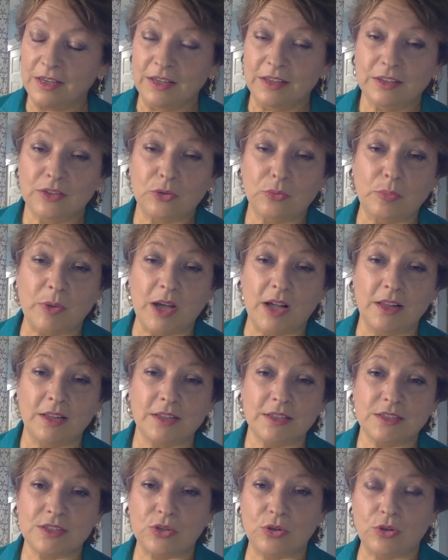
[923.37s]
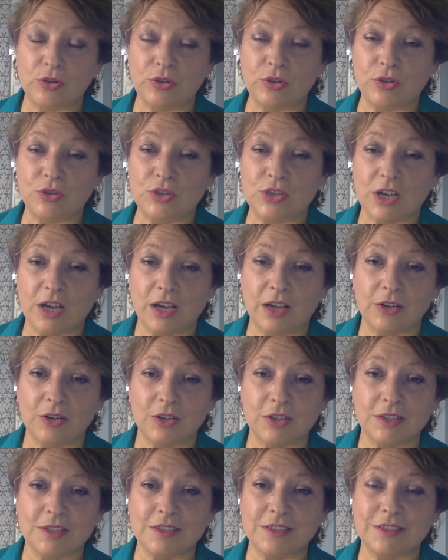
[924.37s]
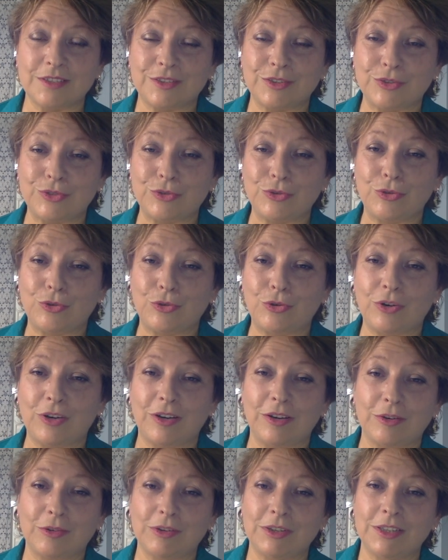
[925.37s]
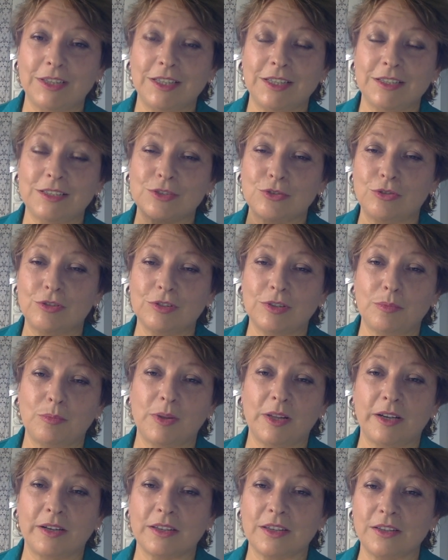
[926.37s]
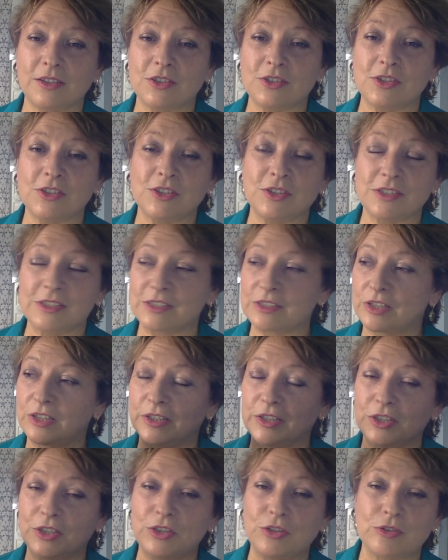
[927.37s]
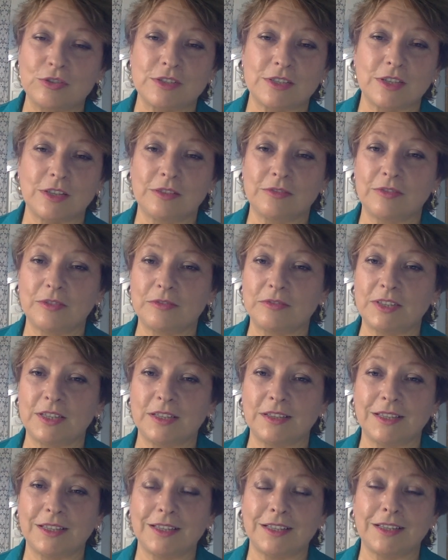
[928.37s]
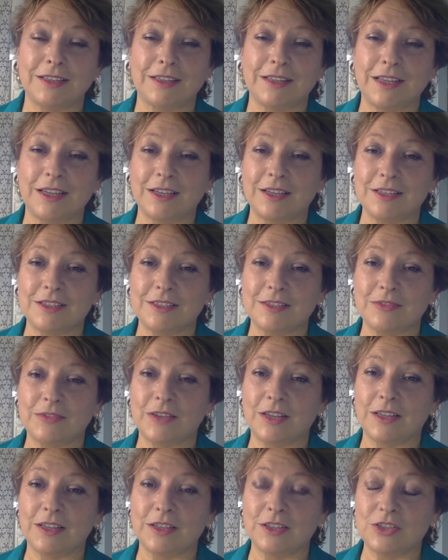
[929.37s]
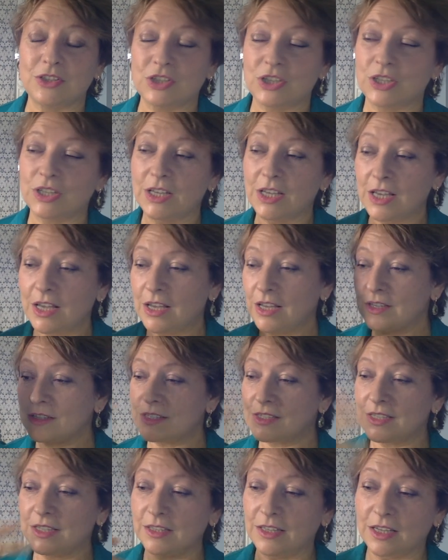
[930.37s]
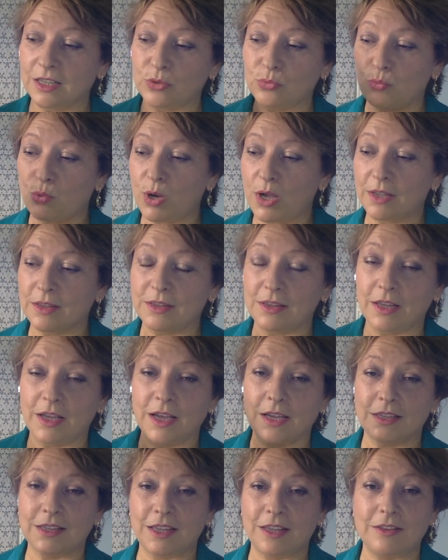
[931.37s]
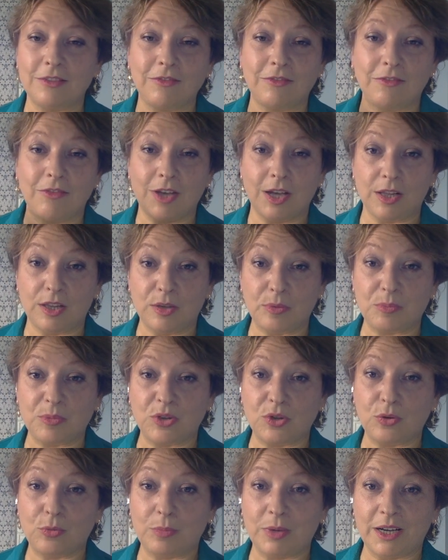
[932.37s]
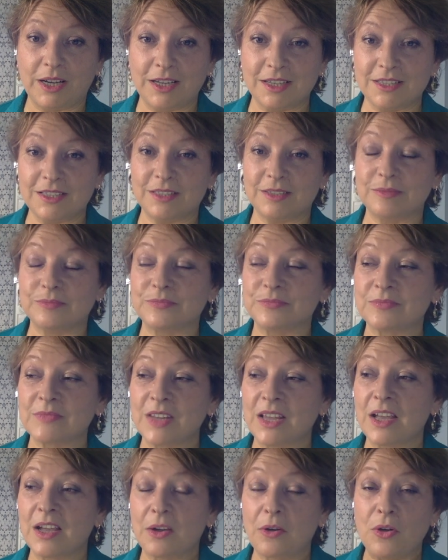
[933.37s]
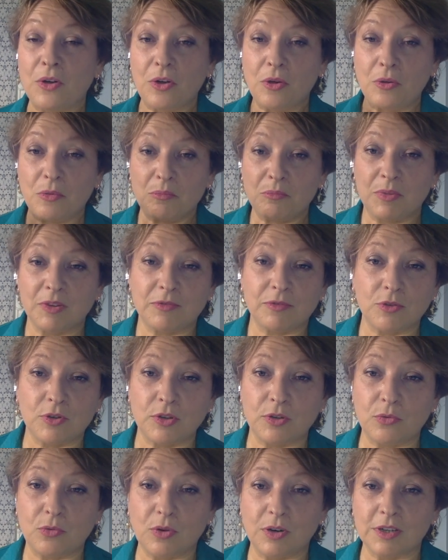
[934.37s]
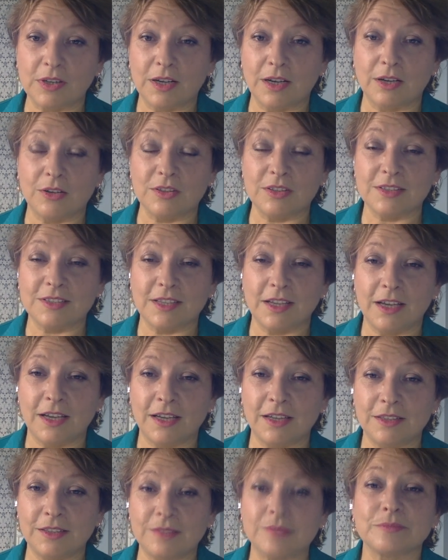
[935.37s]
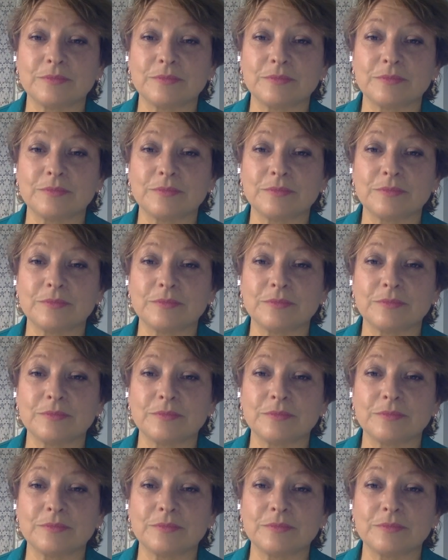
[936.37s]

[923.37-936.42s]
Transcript: to balance all your chakras, to release all the blockages, clear yourself of the negative energy. See that white light envelop your body. Before you walk outside,